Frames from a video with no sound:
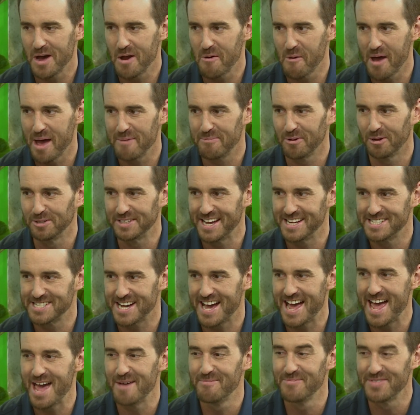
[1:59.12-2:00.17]
I mean, at my ripe
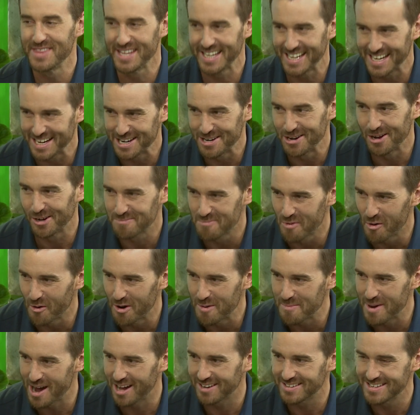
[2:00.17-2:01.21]
old age, I am thinking a
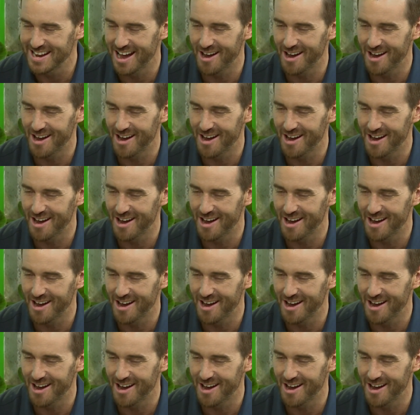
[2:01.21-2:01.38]
lot more